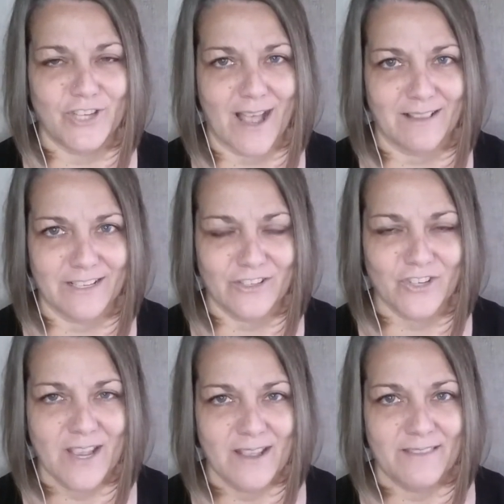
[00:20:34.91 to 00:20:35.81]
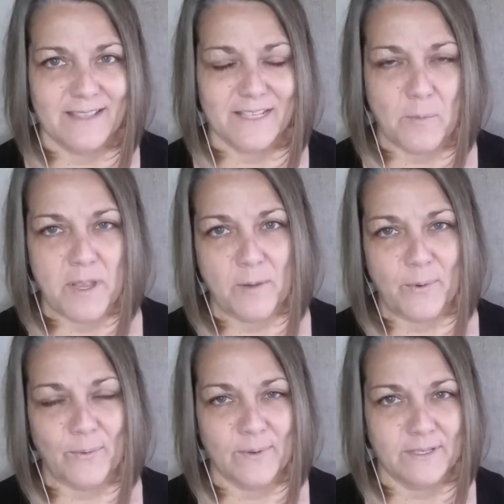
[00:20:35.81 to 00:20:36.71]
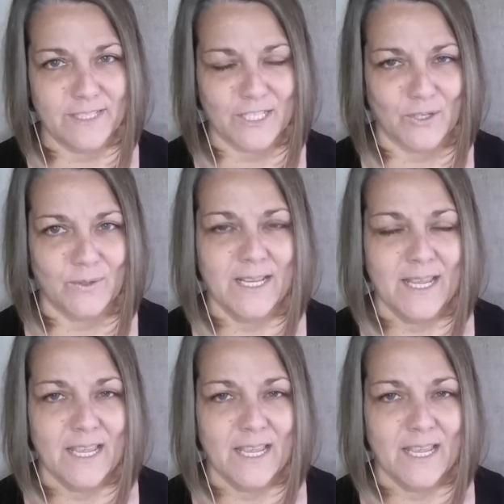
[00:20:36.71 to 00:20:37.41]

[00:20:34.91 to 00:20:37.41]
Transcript: Challenge that's coming up real soon.